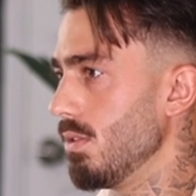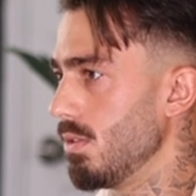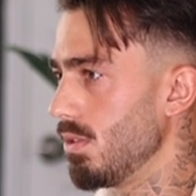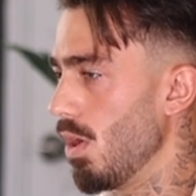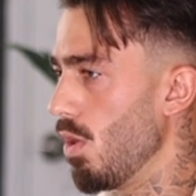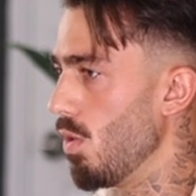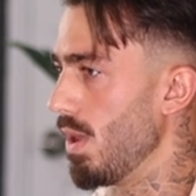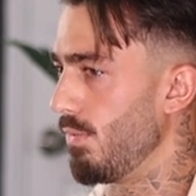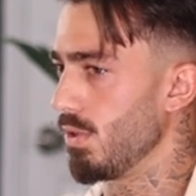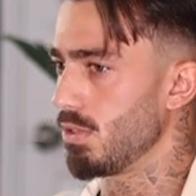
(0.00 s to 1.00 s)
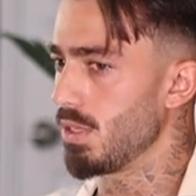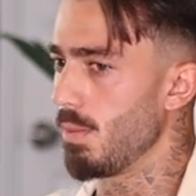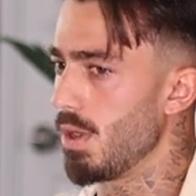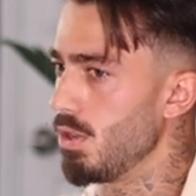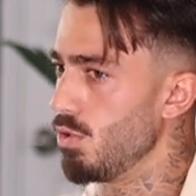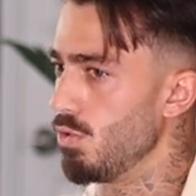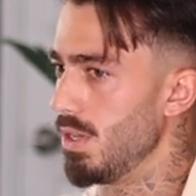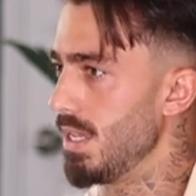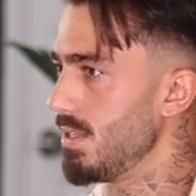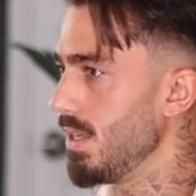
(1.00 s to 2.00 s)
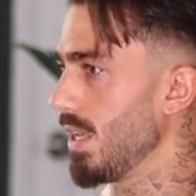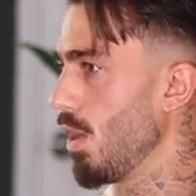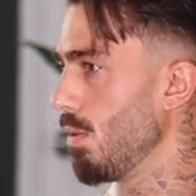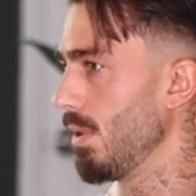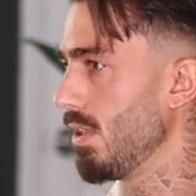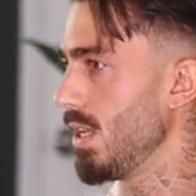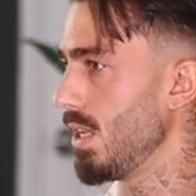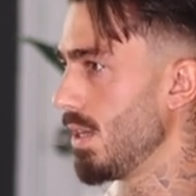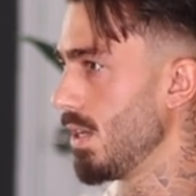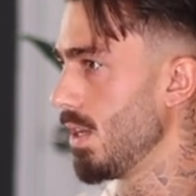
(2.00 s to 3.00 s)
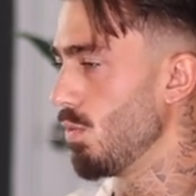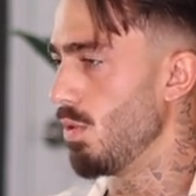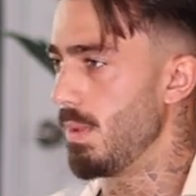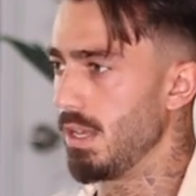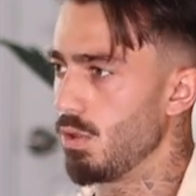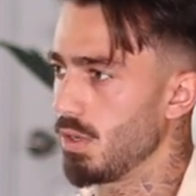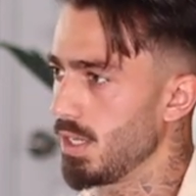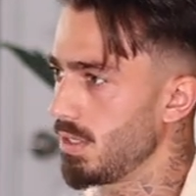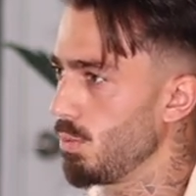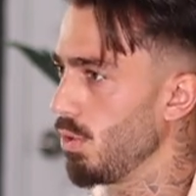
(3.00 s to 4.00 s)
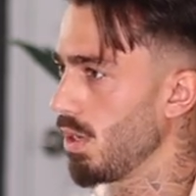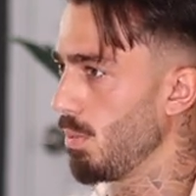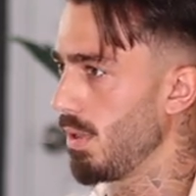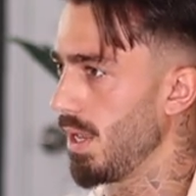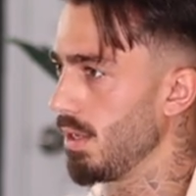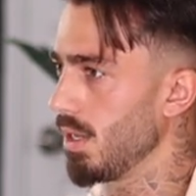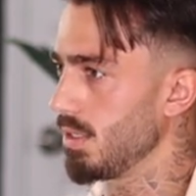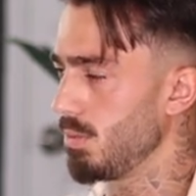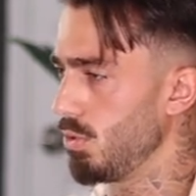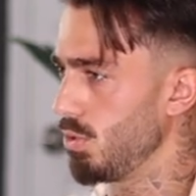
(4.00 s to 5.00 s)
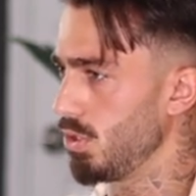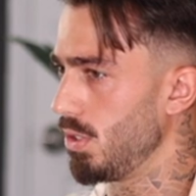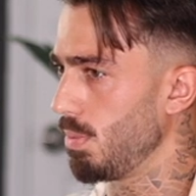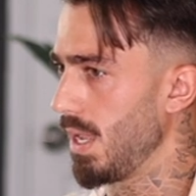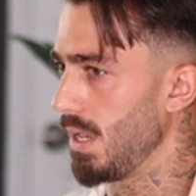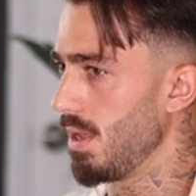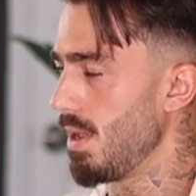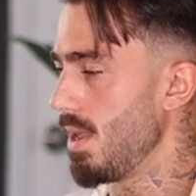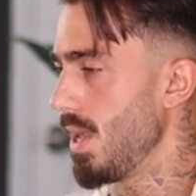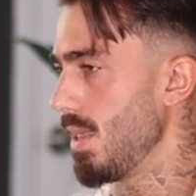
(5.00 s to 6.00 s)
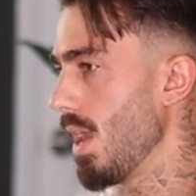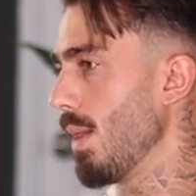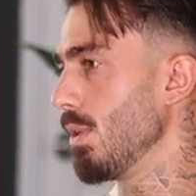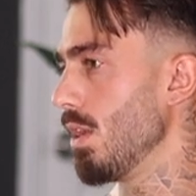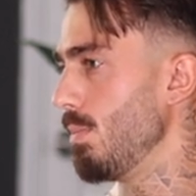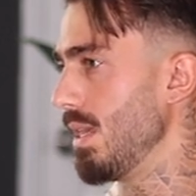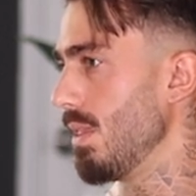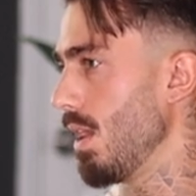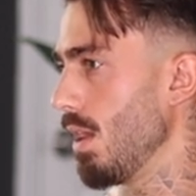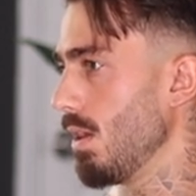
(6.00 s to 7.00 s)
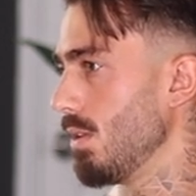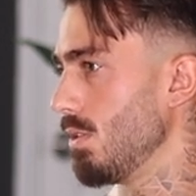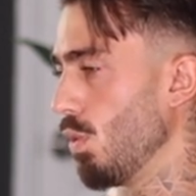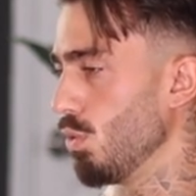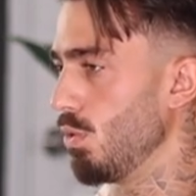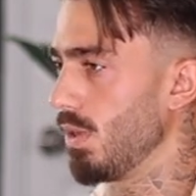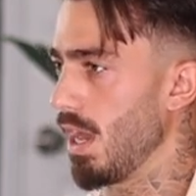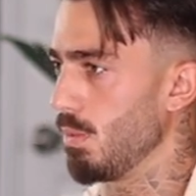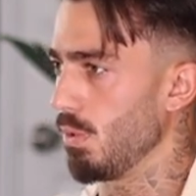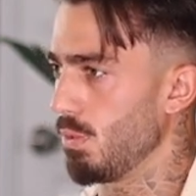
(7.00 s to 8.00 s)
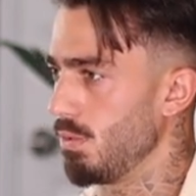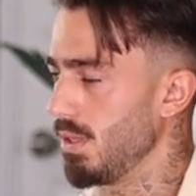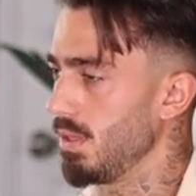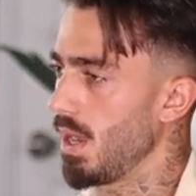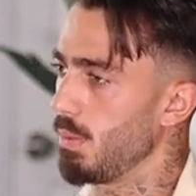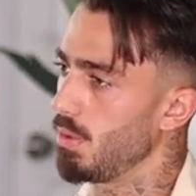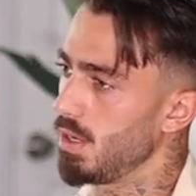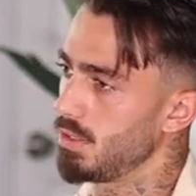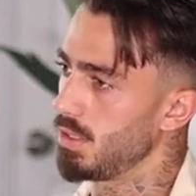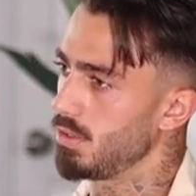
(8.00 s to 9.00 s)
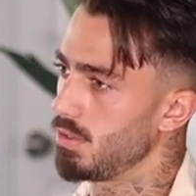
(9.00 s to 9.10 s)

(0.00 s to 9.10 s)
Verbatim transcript: So if you're someone who needs the accountability, we make you a custom workout plan, a custom nutrition plan, and then I'm gonna be there to hold you accountable through the entire process.